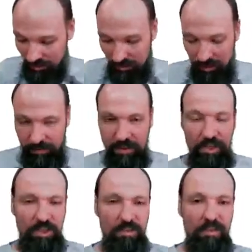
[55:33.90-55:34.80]

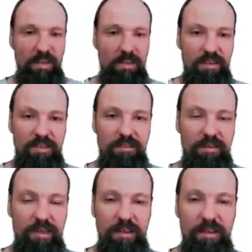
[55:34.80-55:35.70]
definition that is
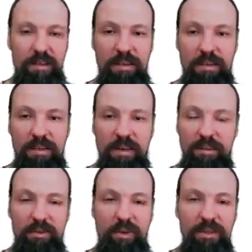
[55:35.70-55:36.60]
very
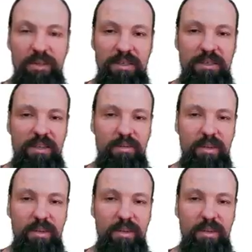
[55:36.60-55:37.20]
hard to understand,